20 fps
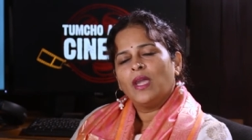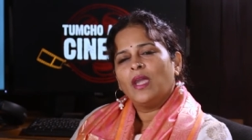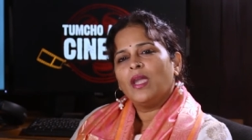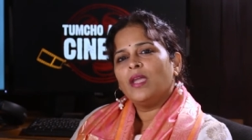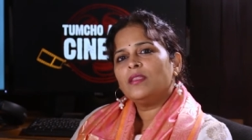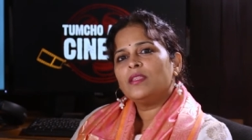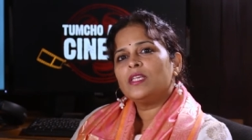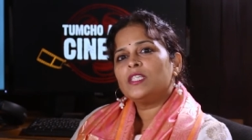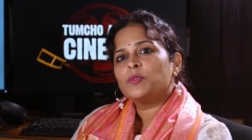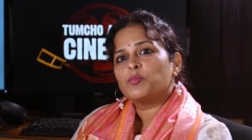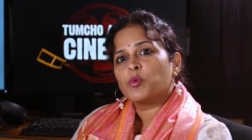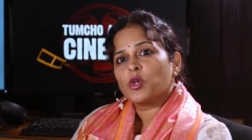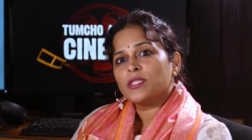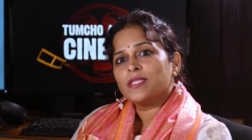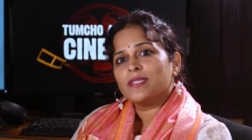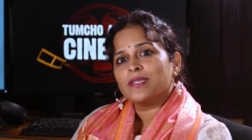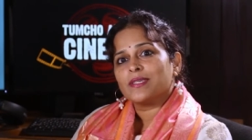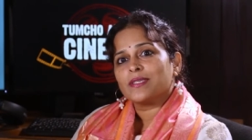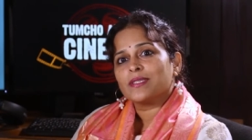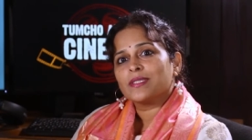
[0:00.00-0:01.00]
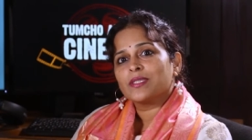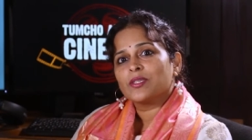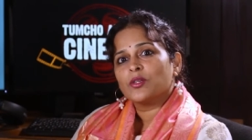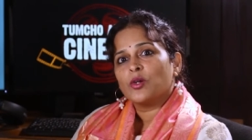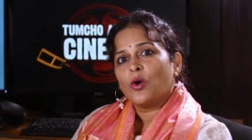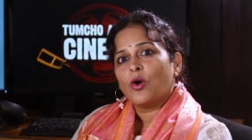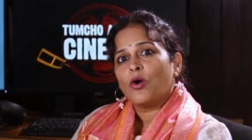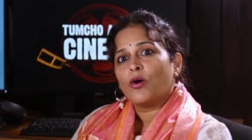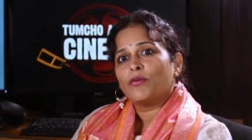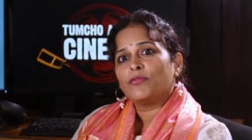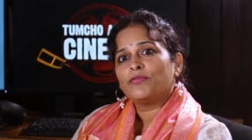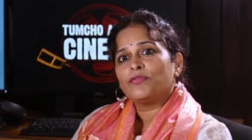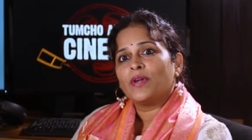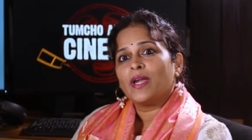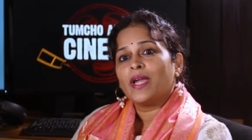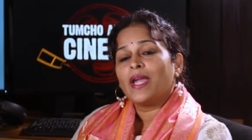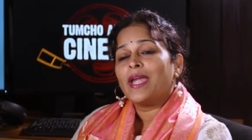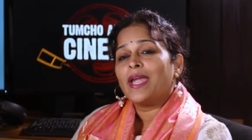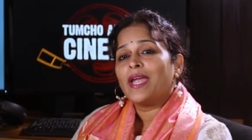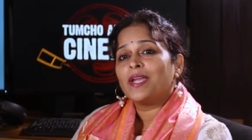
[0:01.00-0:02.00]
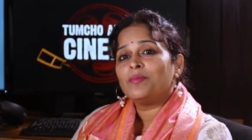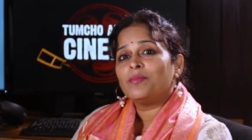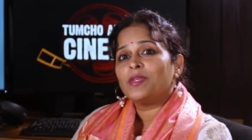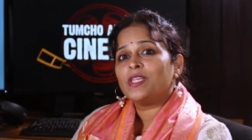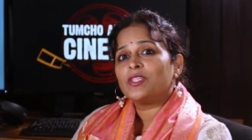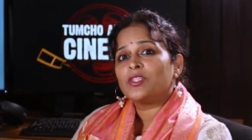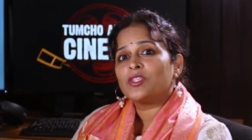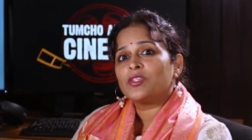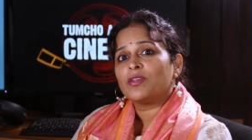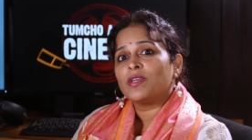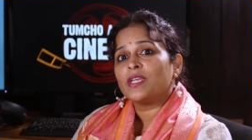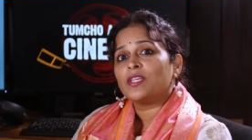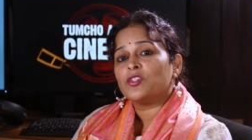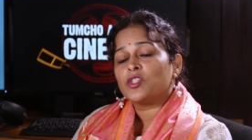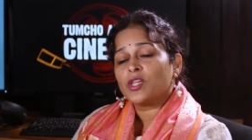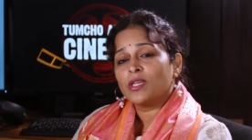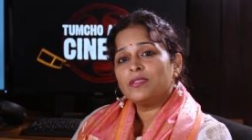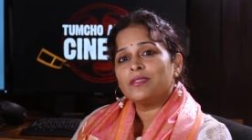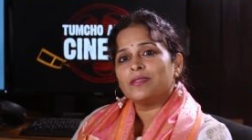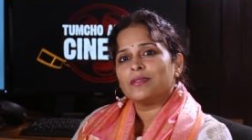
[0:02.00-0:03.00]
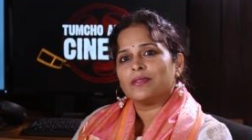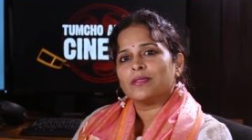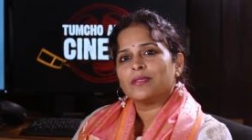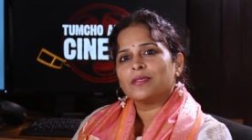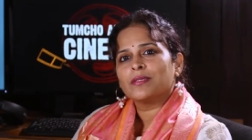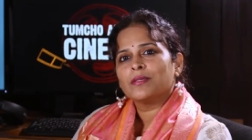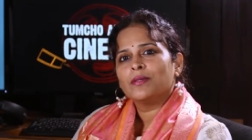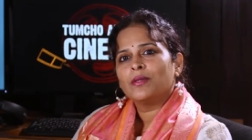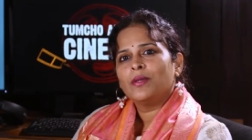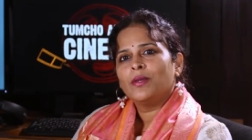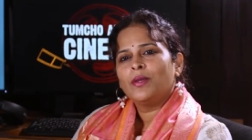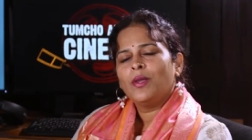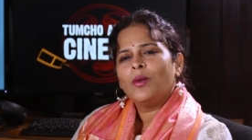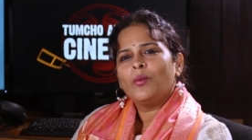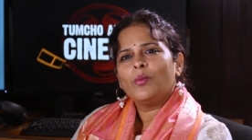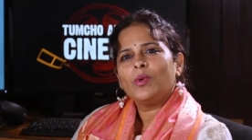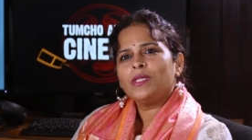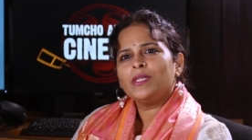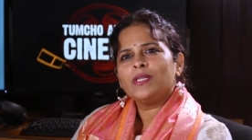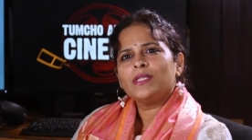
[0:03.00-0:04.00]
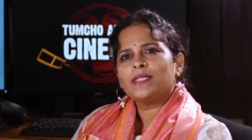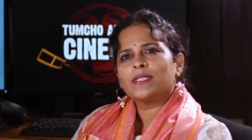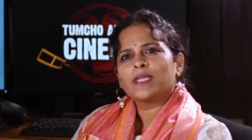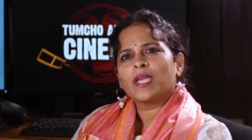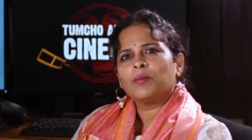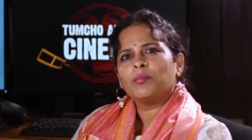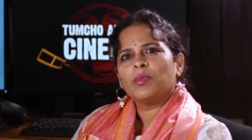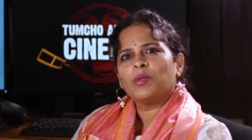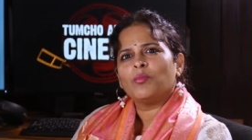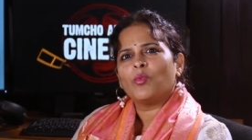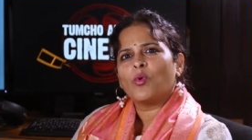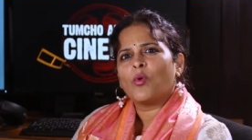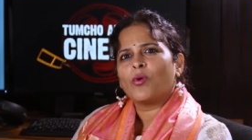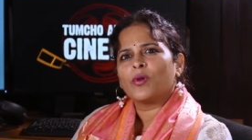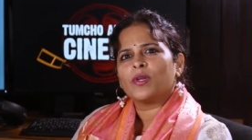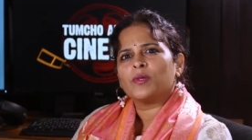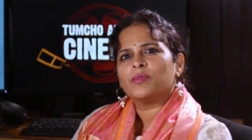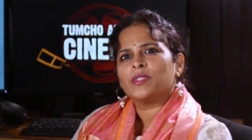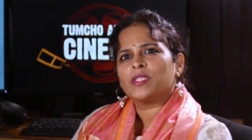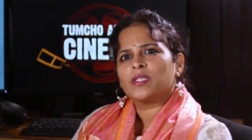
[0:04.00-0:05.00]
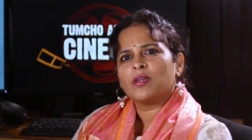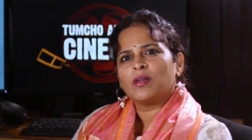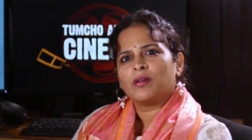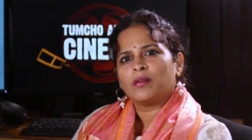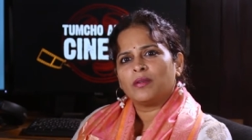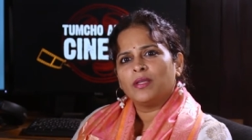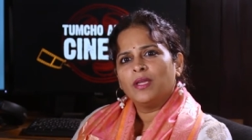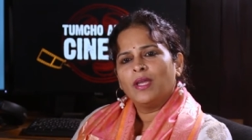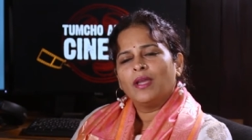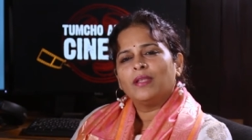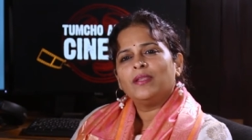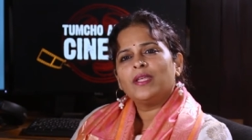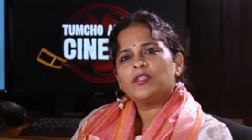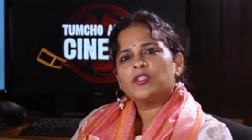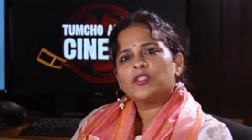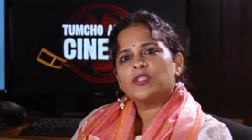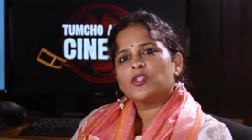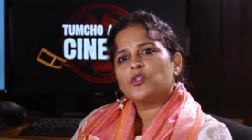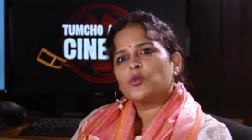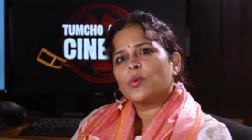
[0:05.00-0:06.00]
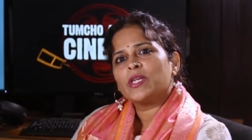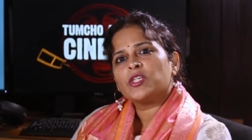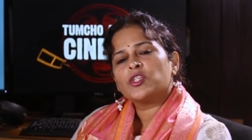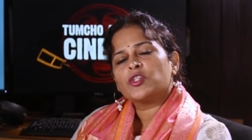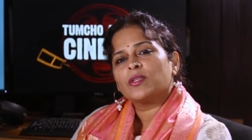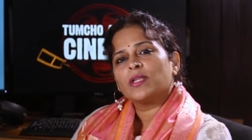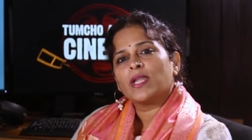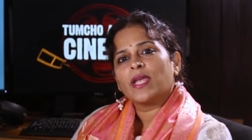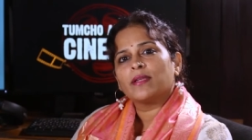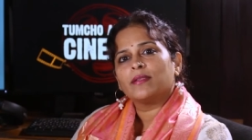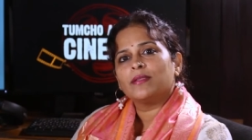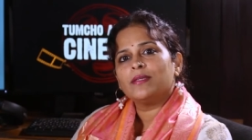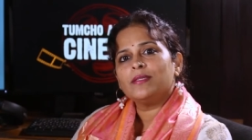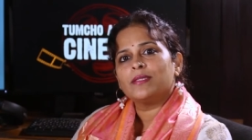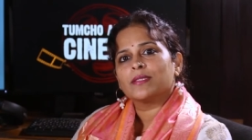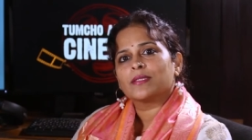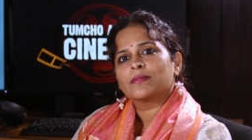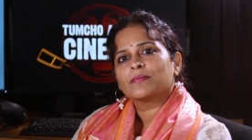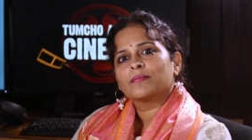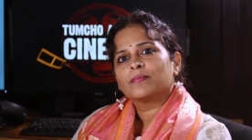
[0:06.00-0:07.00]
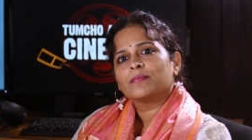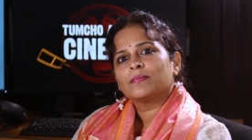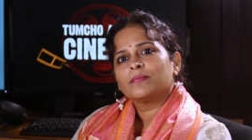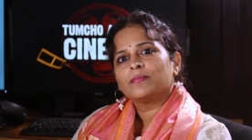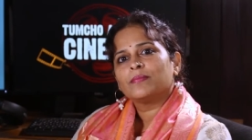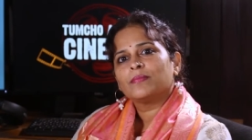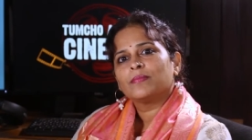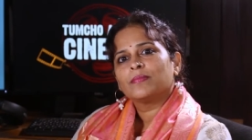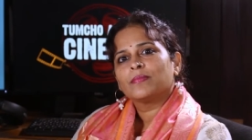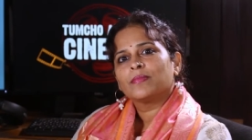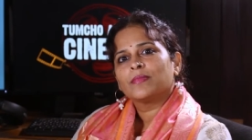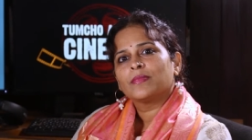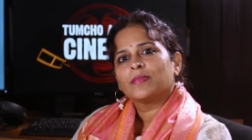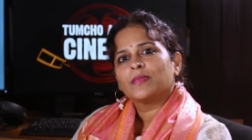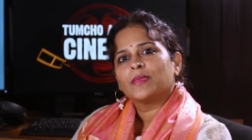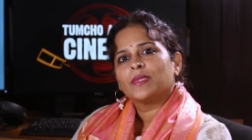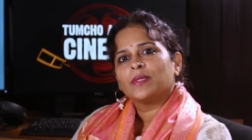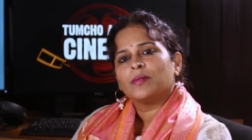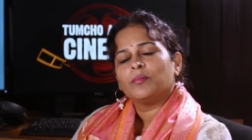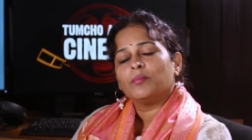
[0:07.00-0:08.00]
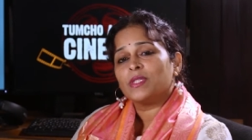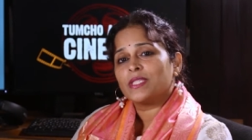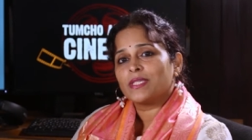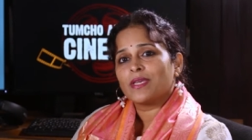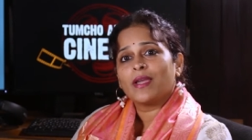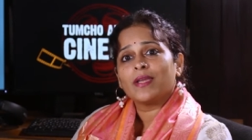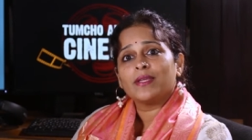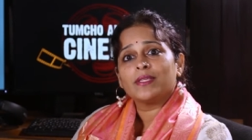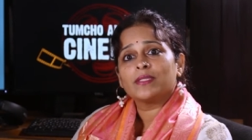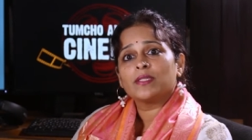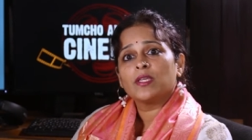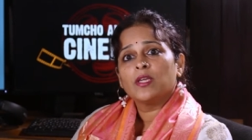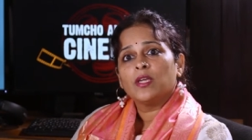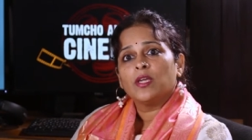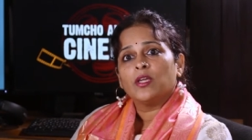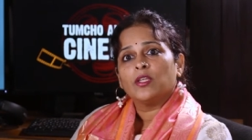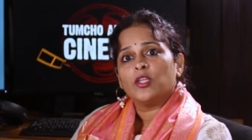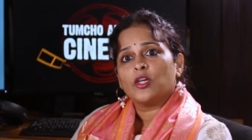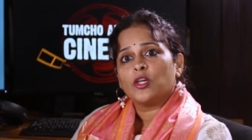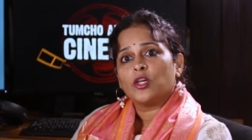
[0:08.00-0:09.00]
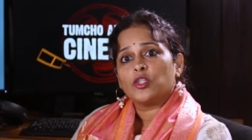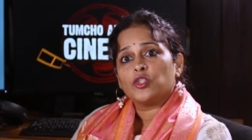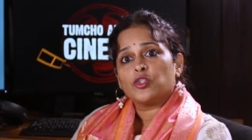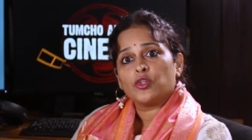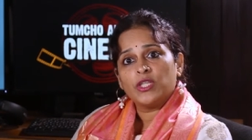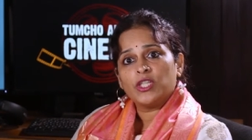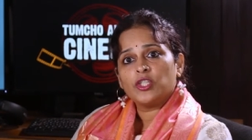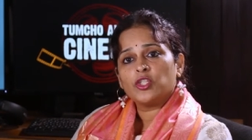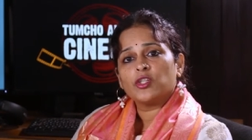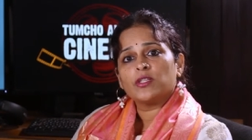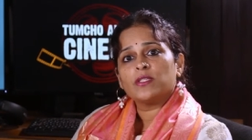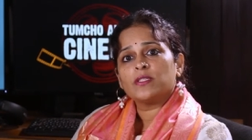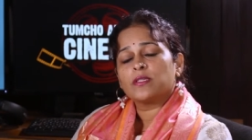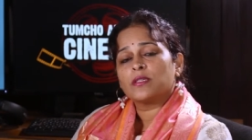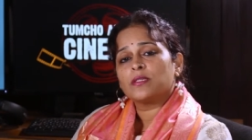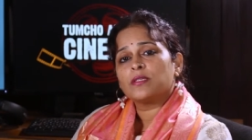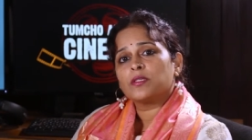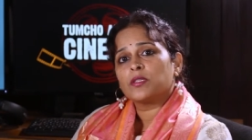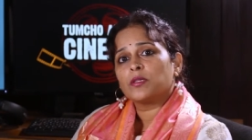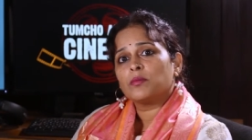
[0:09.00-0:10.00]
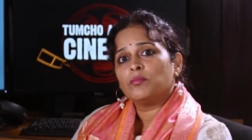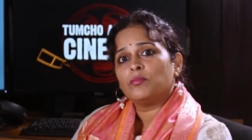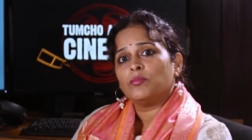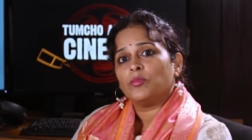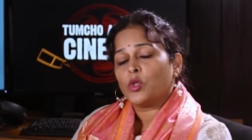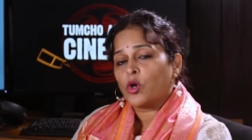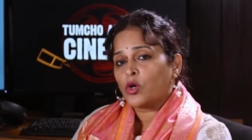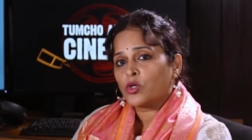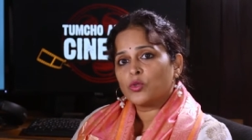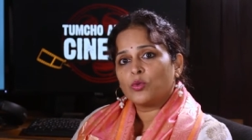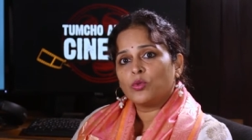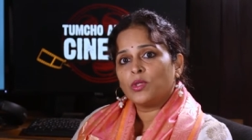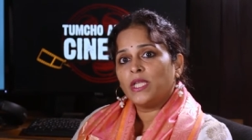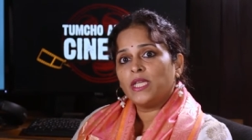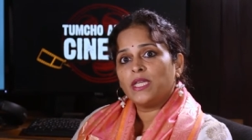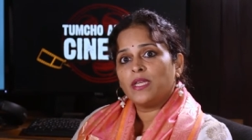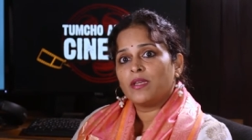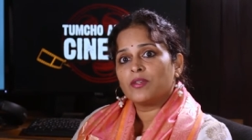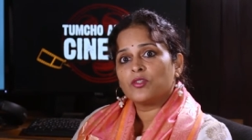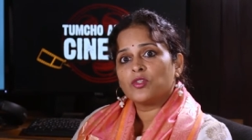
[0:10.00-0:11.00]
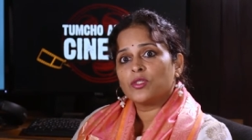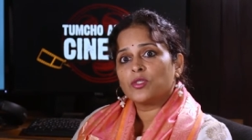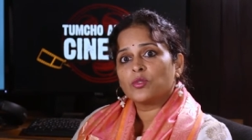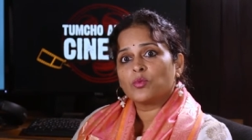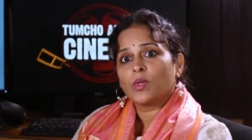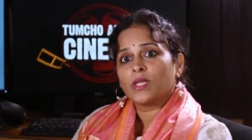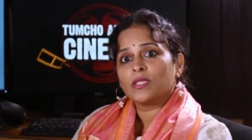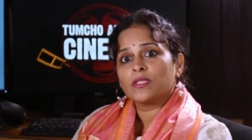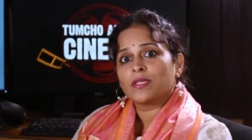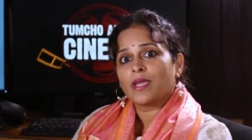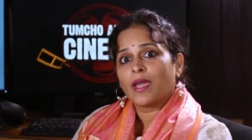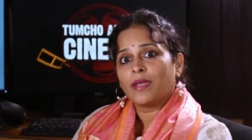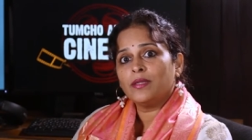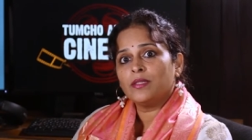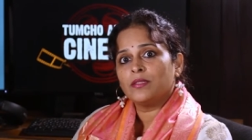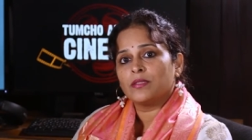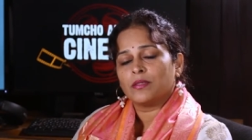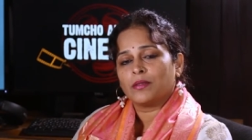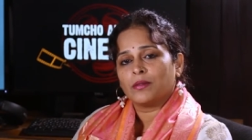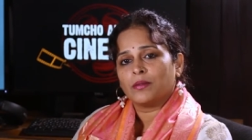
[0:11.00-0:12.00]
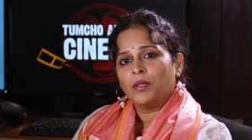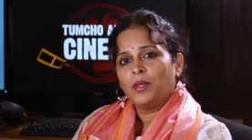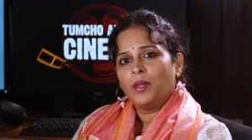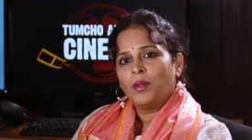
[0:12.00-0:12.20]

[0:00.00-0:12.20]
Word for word: In this process of administering justice, what else can be more absurd than a situation like this. Besides, the judicial system not only gauges one's character